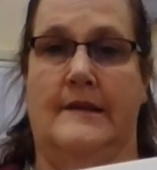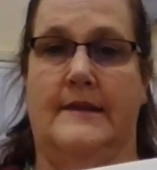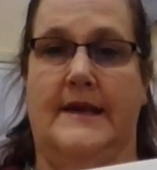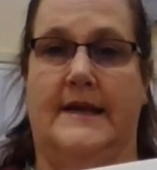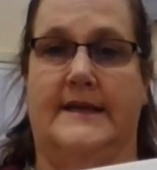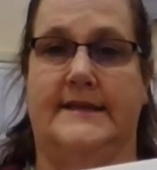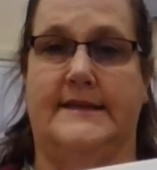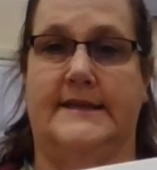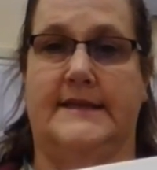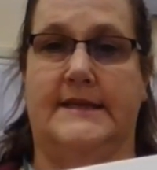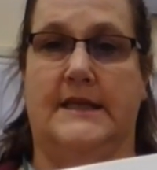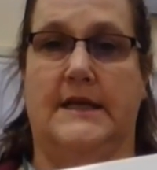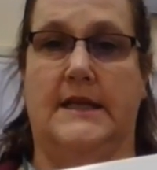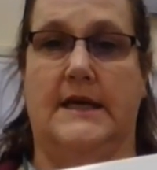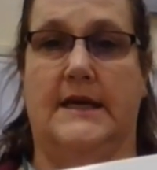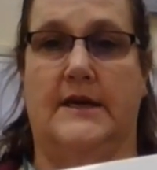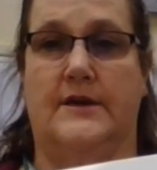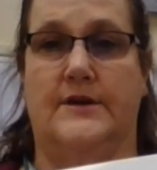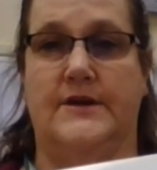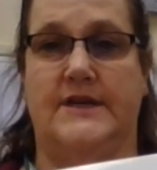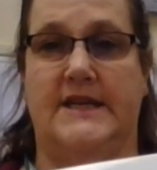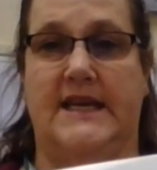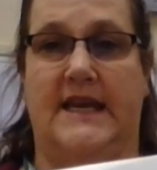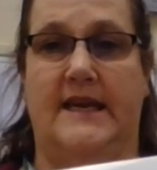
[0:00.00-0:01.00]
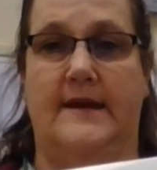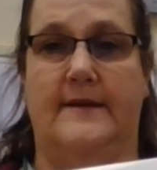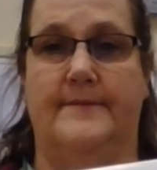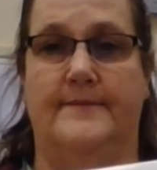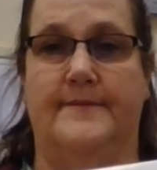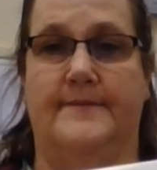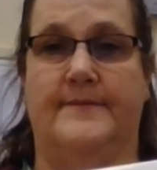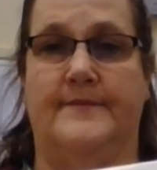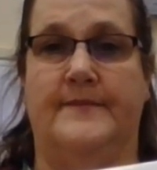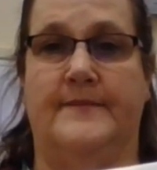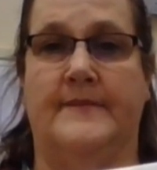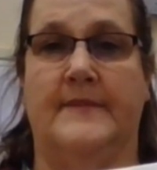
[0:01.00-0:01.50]
That's the letter D.
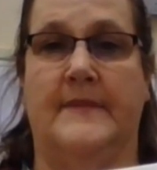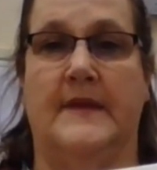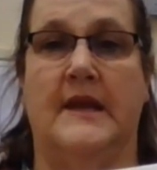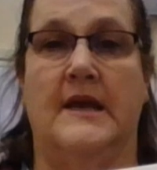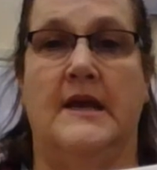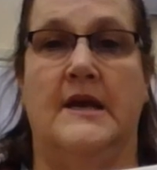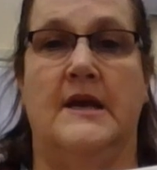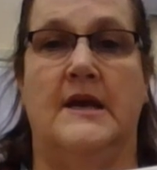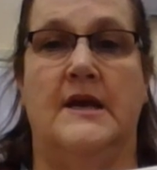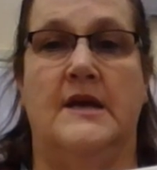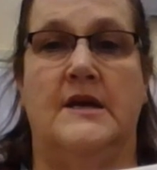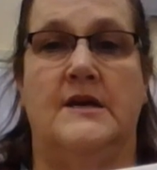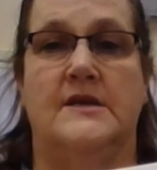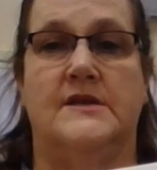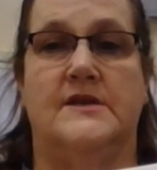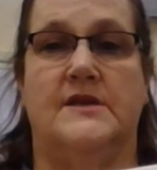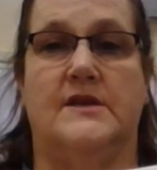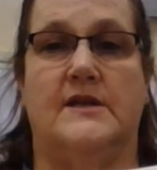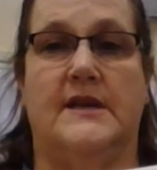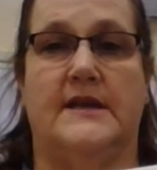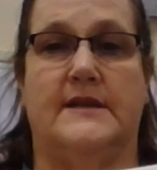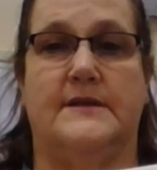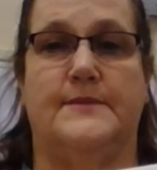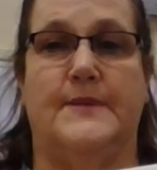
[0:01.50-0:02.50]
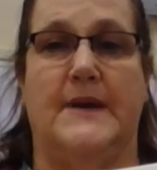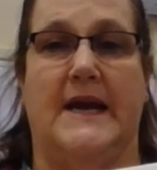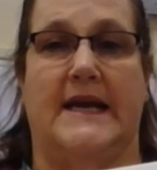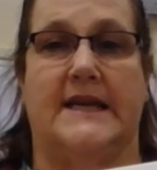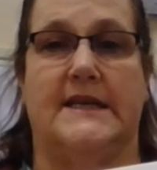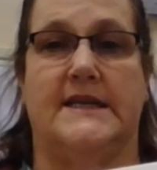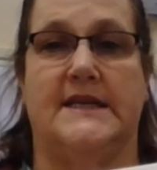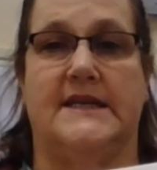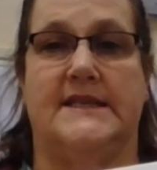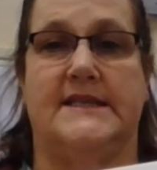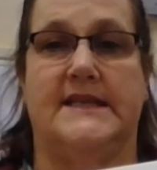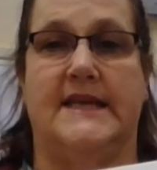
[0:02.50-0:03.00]
So let's
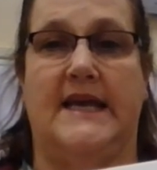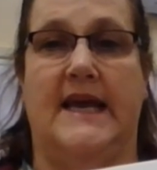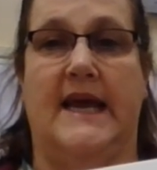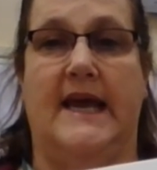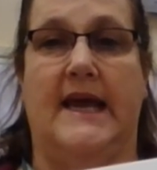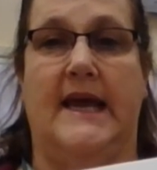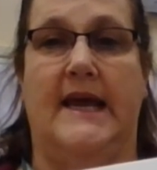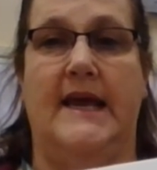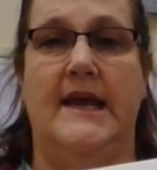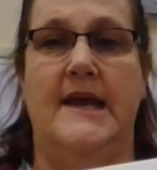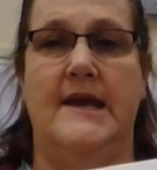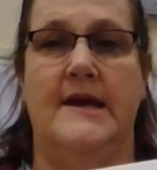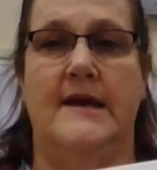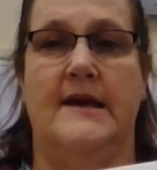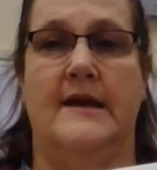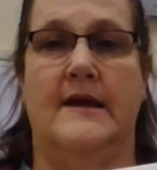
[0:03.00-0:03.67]
practice A,